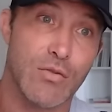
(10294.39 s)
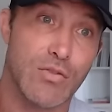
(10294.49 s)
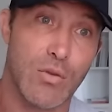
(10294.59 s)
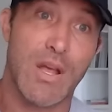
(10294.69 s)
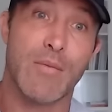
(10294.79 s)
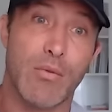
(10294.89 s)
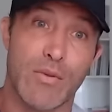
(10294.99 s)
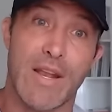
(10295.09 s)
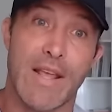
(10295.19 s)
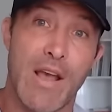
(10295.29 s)
And so a lot of people are
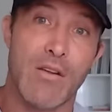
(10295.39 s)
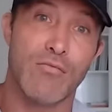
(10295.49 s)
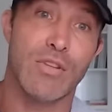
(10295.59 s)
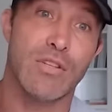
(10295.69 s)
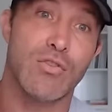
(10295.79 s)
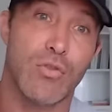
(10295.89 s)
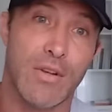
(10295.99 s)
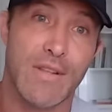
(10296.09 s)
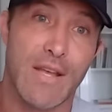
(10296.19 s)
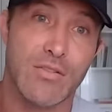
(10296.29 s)
getting out and really
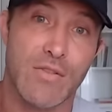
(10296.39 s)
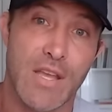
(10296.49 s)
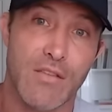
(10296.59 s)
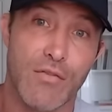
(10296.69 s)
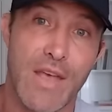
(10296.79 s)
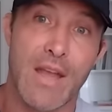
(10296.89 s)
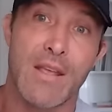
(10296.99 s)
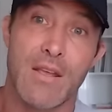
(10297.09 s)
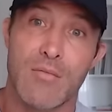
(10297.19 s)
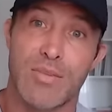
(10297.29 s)
enjoying that. So thank you for that.
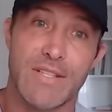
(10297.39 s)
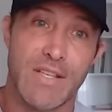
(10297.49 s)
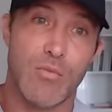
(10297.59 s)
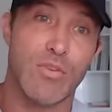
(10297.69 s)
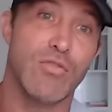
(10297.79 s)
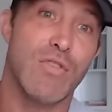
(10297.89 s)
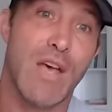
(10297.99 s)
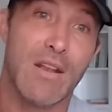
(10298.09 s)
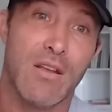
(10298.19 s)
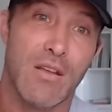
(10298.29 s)
Please help me do
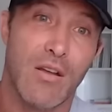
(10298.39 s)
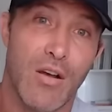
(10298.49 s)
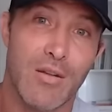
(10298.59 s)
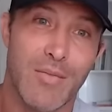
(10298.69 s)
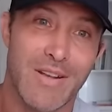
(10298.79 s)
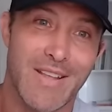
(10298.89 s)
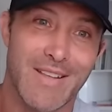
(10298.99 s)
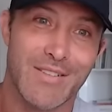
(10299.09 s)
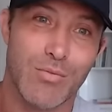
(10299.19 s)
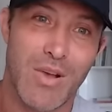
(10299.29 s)
that on Monday
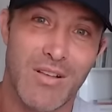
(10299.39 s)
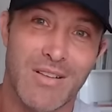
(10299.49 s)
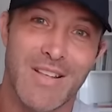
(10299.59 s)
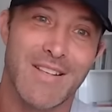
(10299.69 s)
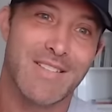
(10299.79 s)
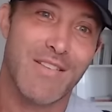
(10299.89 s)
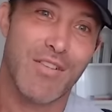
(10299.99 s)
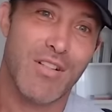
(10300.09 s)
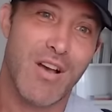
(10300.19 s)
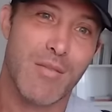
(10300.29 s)
as well. 7
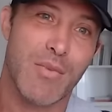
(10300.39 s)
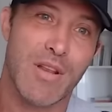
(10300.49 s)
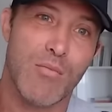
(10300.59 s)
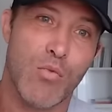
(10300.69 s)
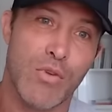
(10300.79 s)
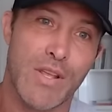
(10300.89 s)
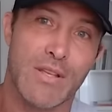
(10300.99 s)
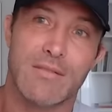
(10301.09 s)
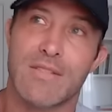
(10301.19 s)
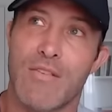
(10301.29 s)
o'clock Monday
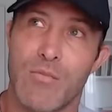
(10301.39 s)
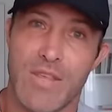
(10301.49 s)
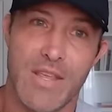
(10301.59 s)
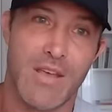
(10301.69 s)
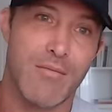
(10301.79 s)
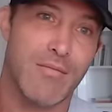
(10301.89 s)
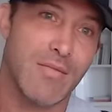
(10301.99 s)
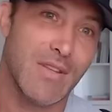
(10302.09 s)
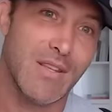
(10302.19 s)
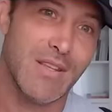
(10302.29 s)
morning, 7 p.m.
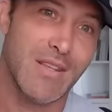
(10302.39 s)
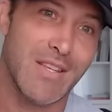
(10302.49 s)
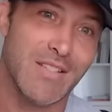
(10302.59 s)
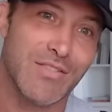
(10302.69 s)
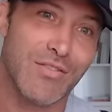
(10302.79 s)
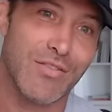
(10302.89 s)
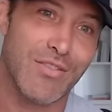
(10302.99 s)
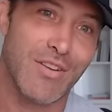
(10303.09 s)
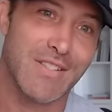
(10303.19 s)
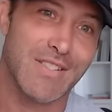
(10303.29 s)
Eastern
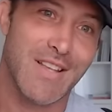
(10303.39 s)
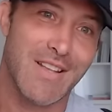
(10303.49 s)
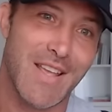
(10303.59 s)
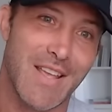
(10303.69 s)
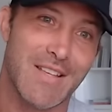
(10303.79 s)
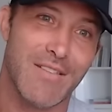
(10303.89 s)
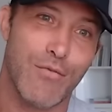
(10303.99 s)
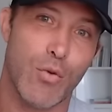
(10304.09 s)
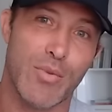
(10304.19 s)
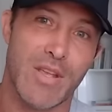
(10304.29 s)
on Sunday,
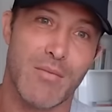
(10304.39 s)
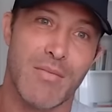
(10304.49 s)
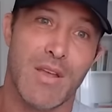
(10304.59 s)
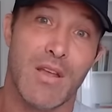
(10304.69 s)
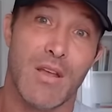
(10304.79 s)
4 p.m.